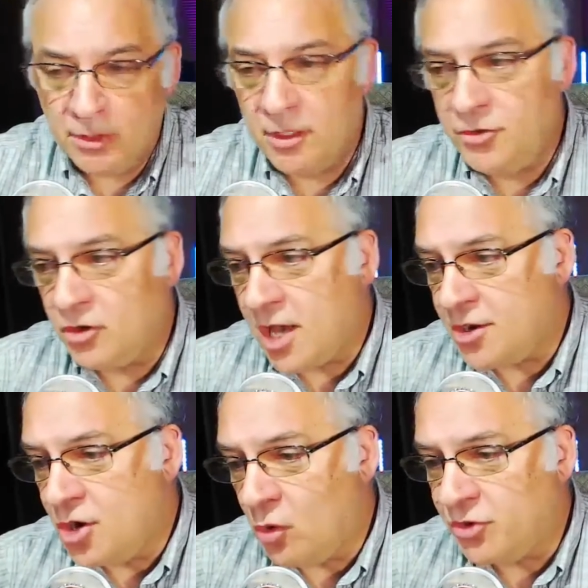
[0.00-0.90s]
then you'll
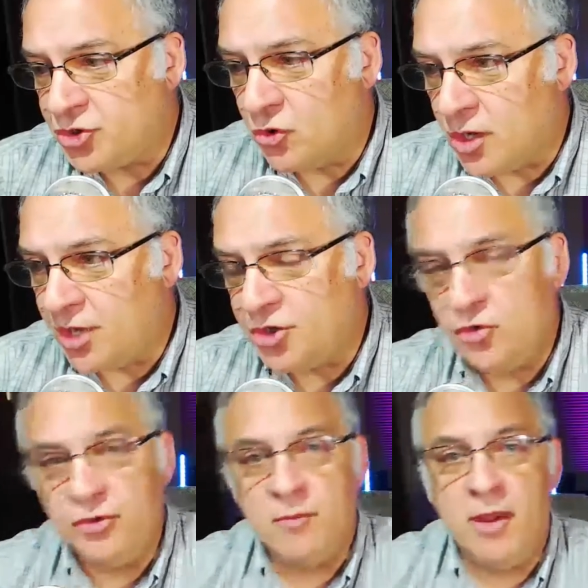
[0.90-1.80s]
kind of know what's going on
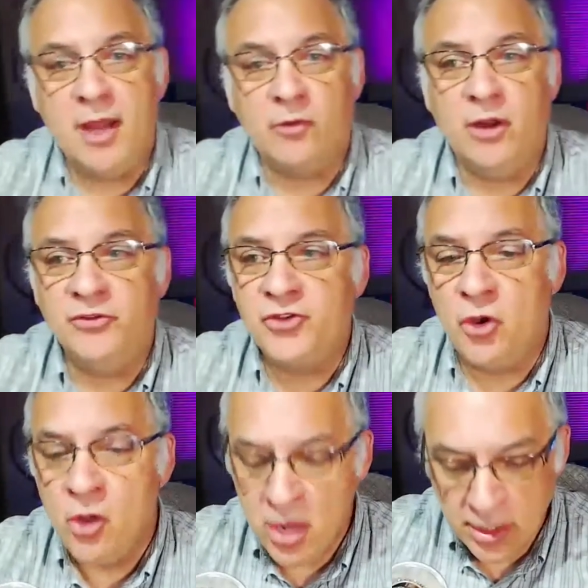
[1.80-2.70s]
too in the background.
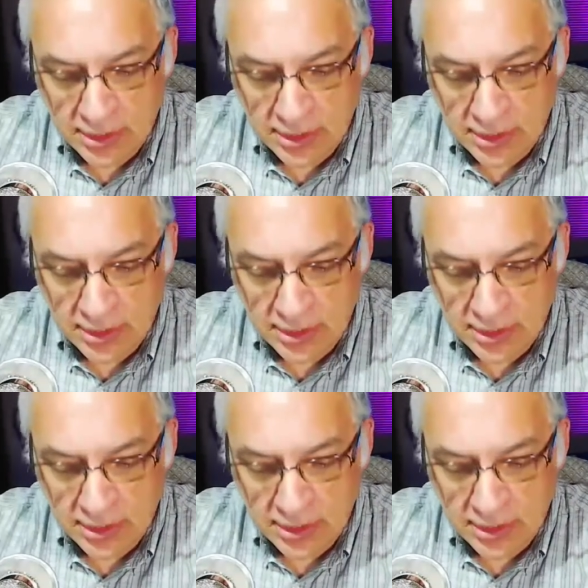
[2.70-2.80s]
So